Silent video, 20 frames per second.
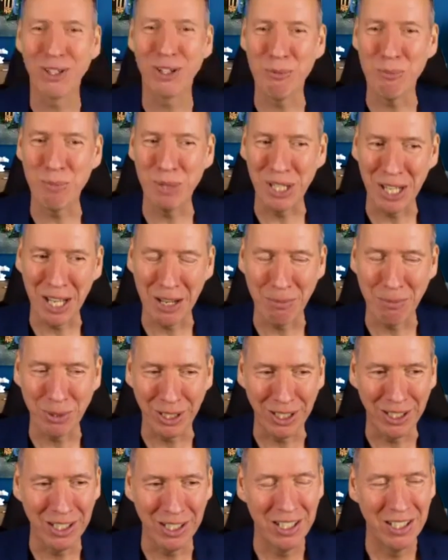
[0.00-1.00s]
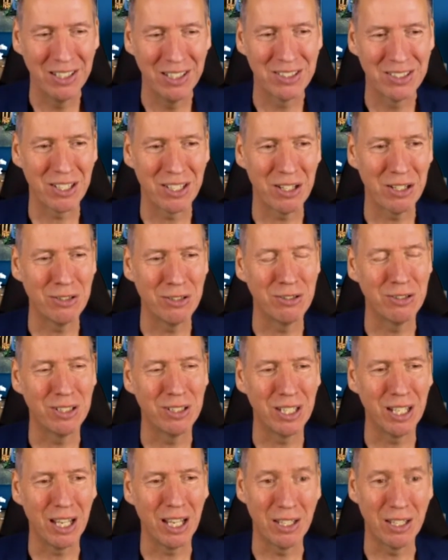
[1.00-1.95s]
and be happy. So yeah,